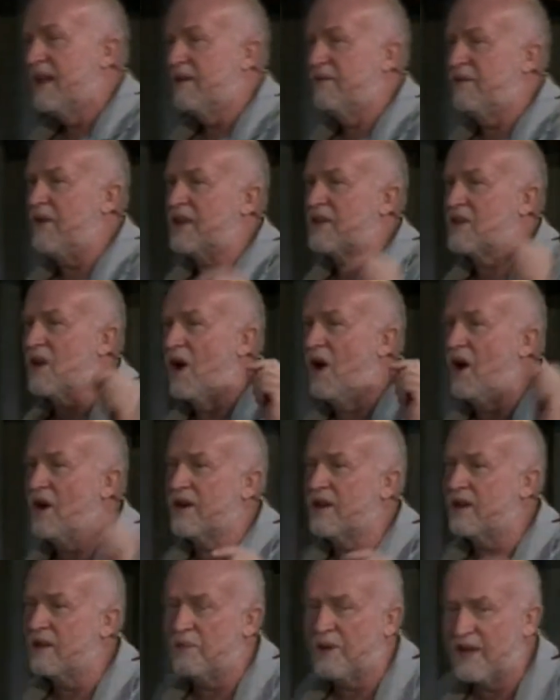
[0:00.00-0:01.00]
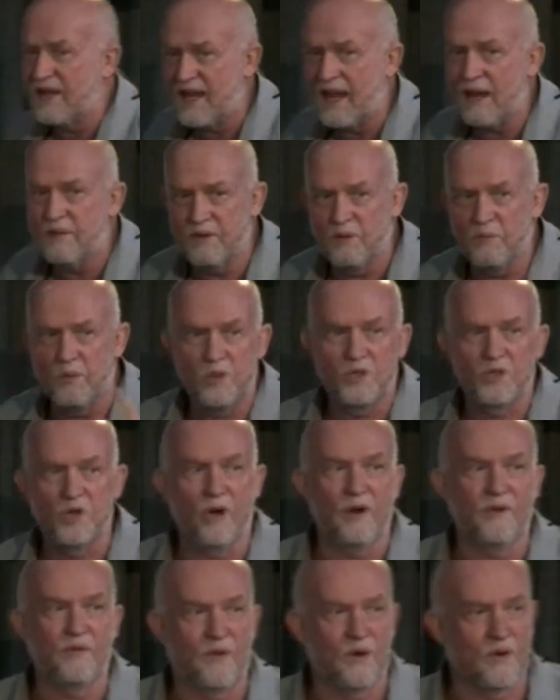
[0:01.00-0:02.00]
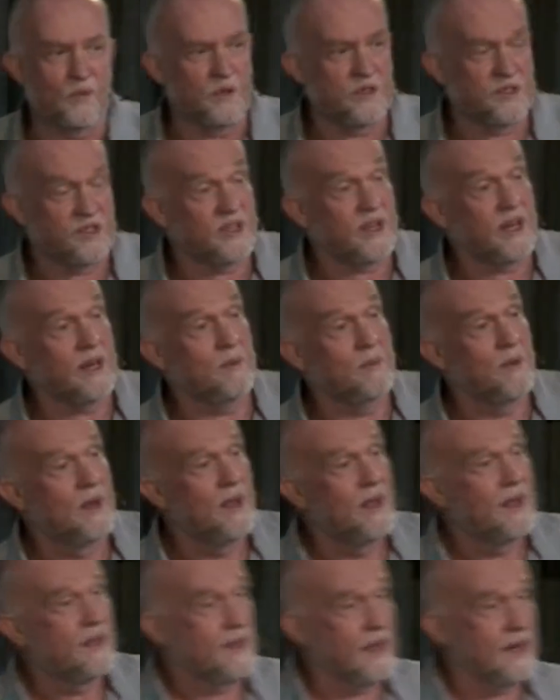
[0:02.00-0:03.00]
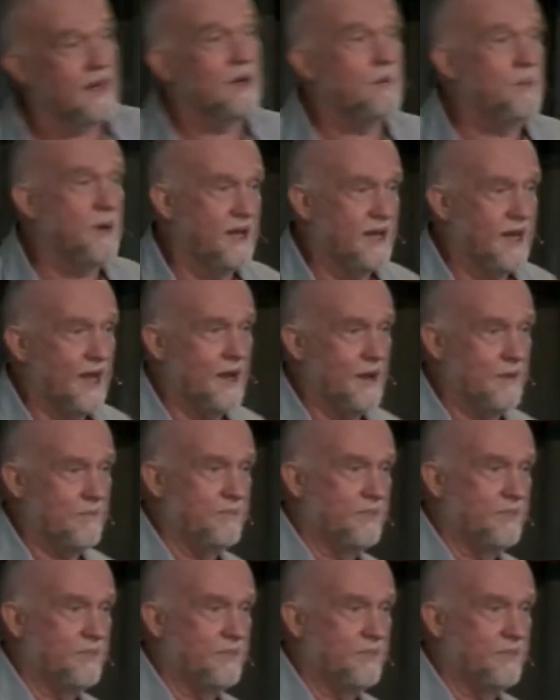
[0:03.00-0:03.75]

In fact, the harder they became, the more joyful it would seem that he became.